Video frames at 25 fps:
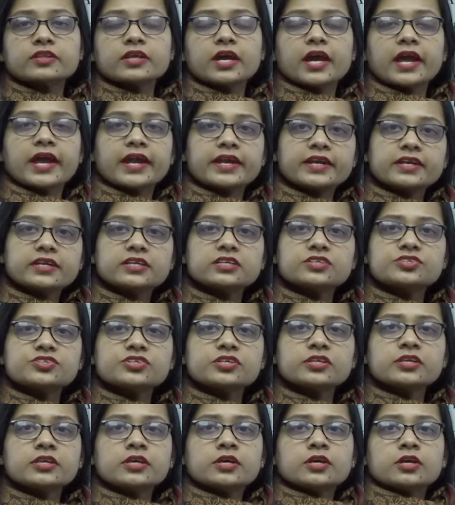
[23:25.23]
The
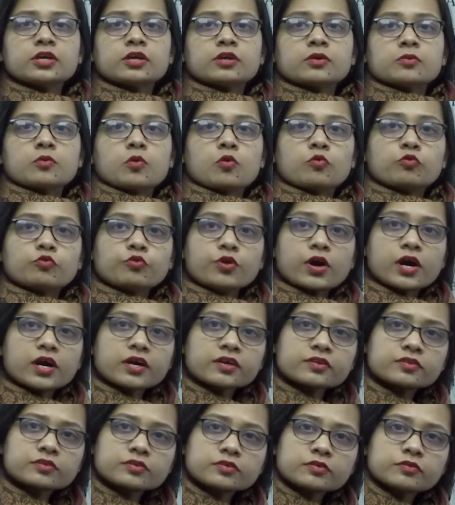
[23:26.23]
antigen
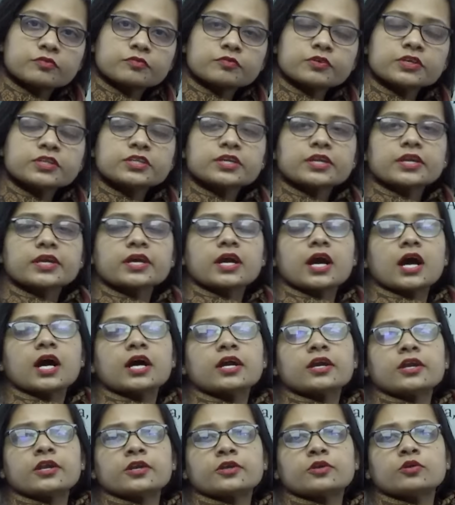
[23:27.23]
works with
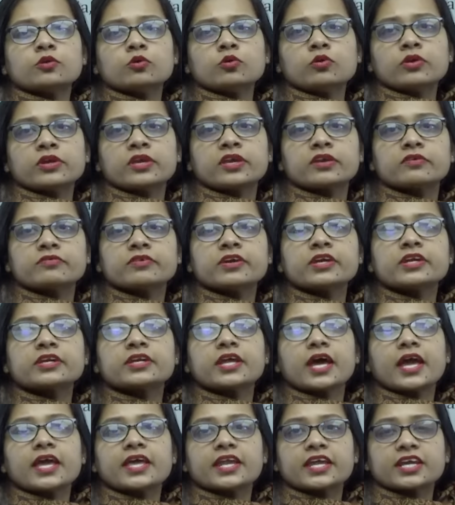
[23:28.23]
regard to
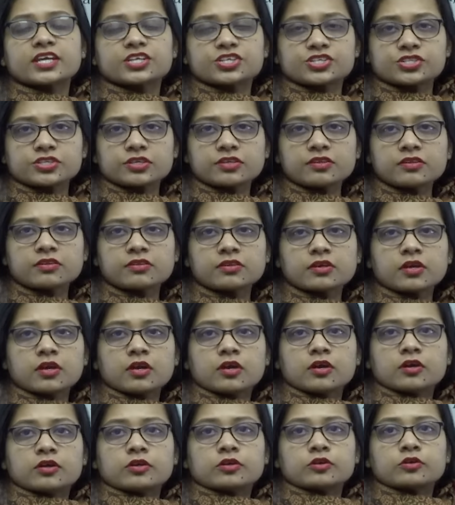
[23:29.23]
giving directions
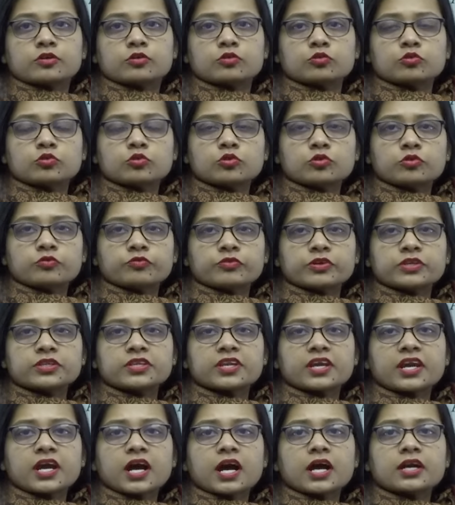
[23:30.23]
to
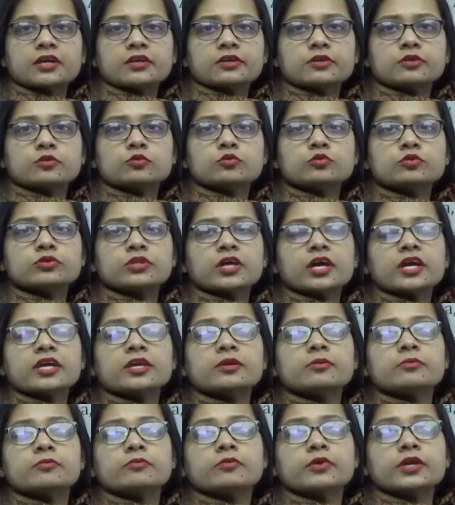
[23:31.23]
with regard to
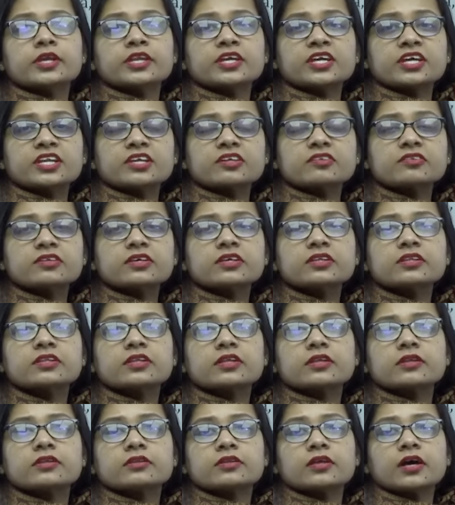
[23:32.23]
the
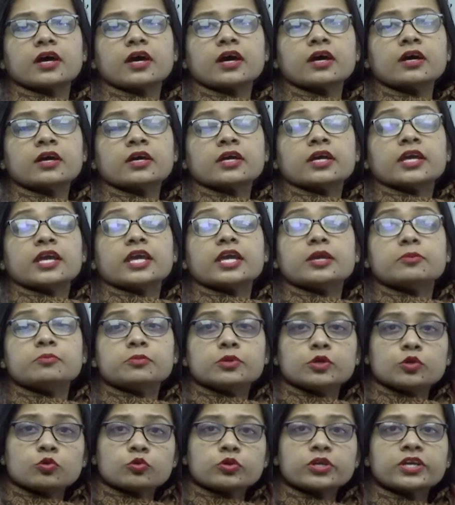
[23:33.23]
increasing the
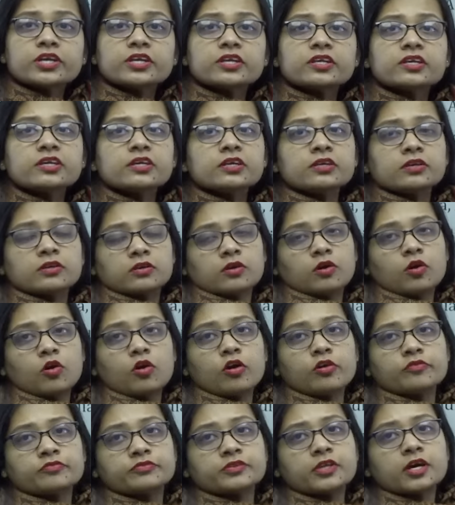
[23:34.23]
immunity
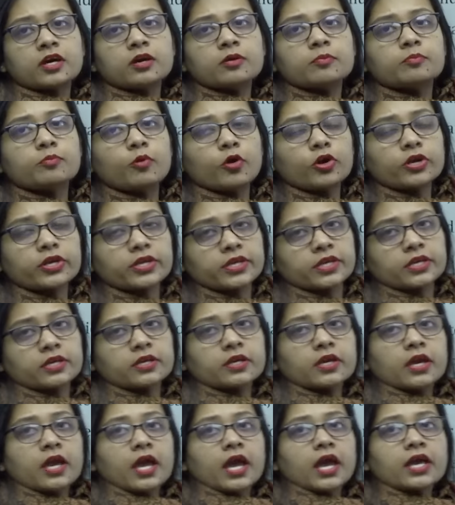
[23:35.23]
of the body
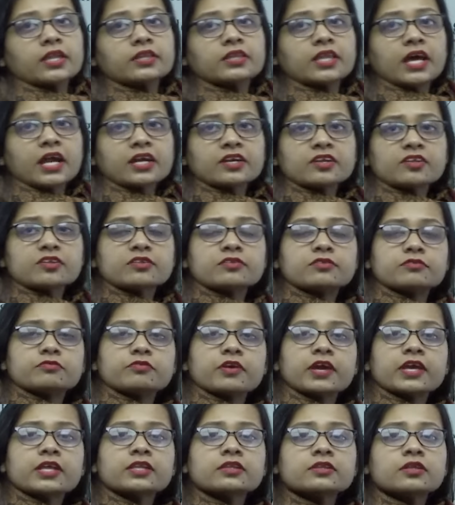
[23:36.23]
and that is
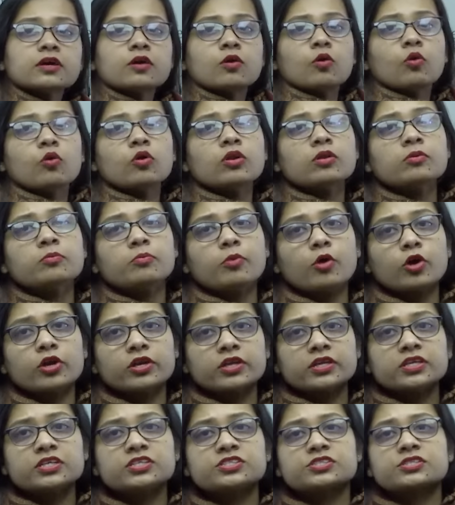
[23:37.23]
when the whole
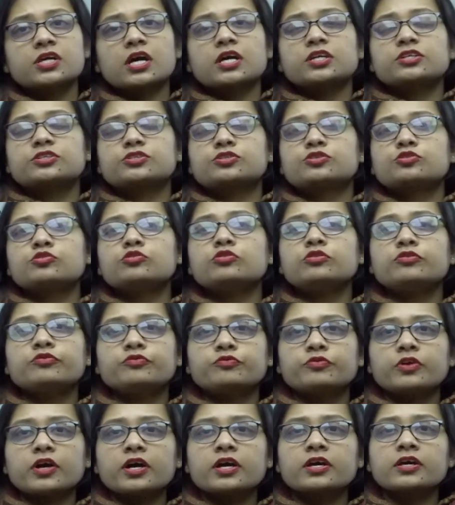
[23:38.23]
body starts to
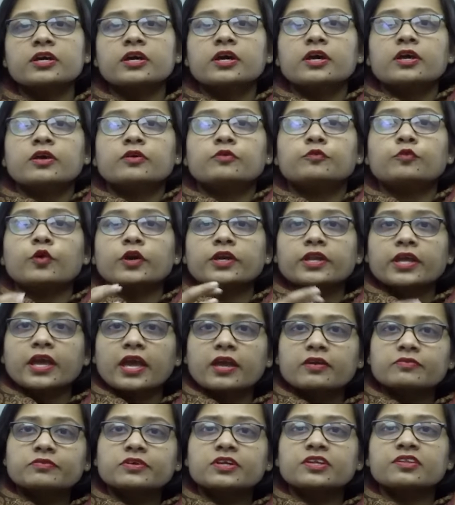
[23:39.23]
work
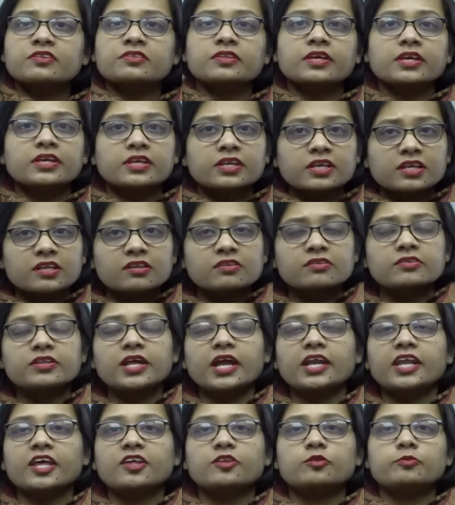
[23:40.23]
whatever signals
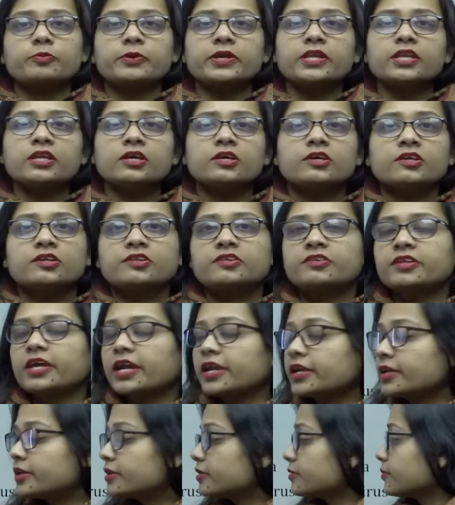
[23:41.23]
that has been
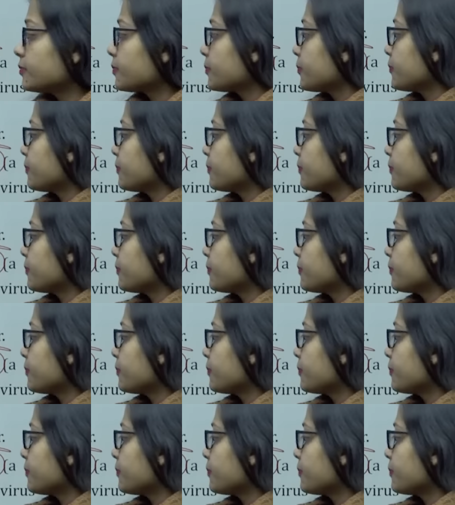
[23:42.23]
sent.